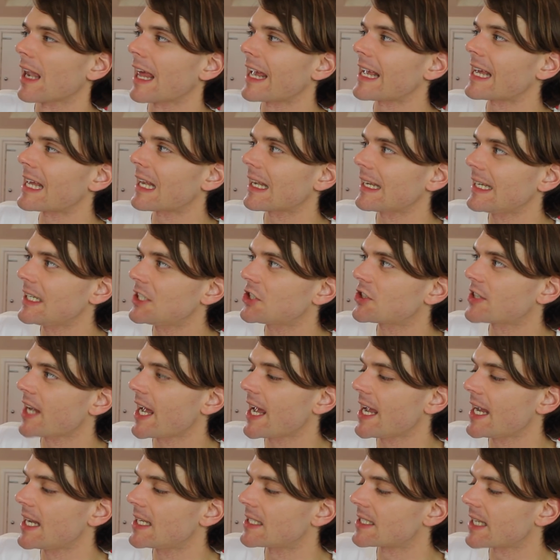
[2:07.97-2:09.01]
like
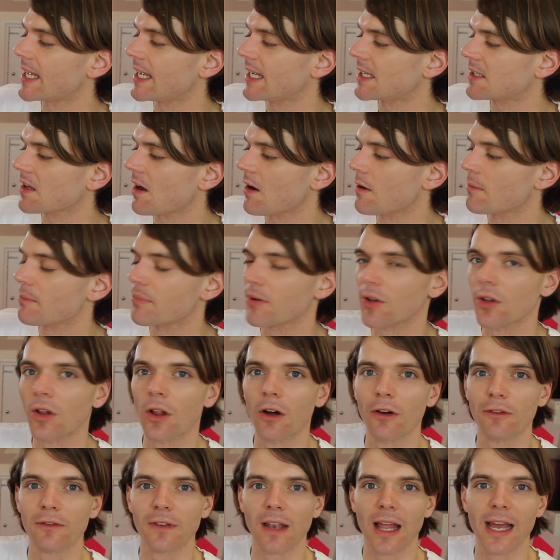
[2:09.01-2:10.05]
cliched example
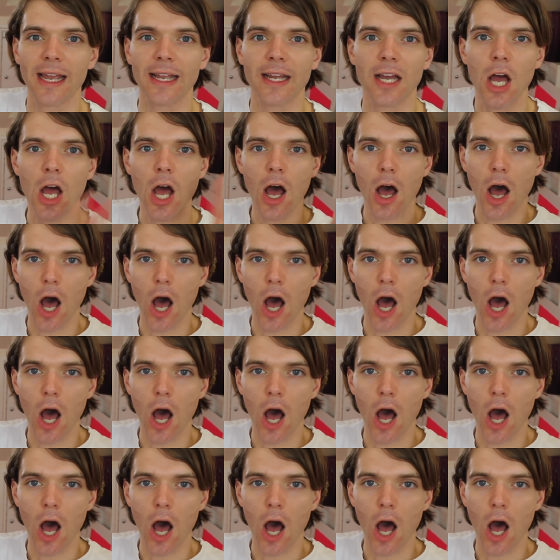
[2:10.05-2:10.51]
of like